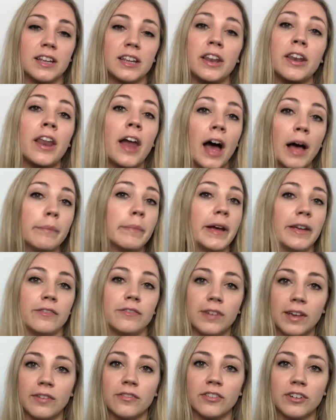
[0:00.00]
not my
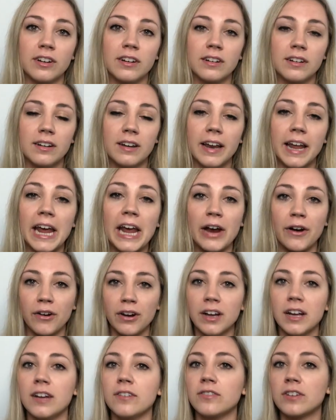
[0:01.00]
favorite
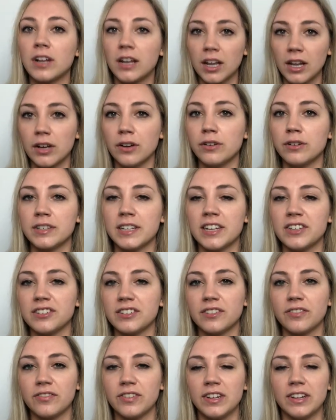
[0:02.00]
era of clothes. I
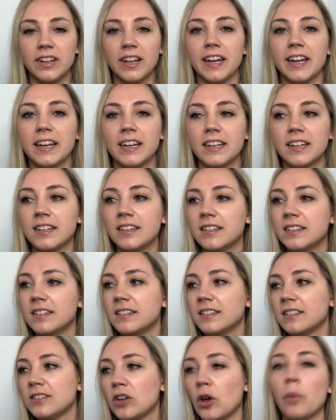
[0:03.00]
just feel like
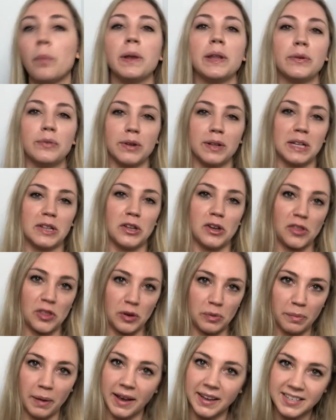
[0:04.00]
nobody really looked
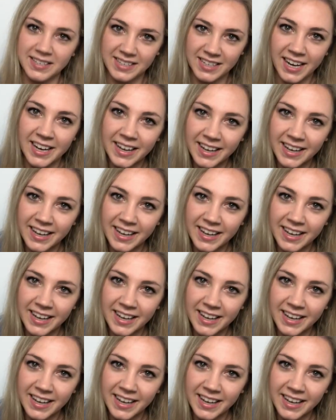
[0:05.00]
their best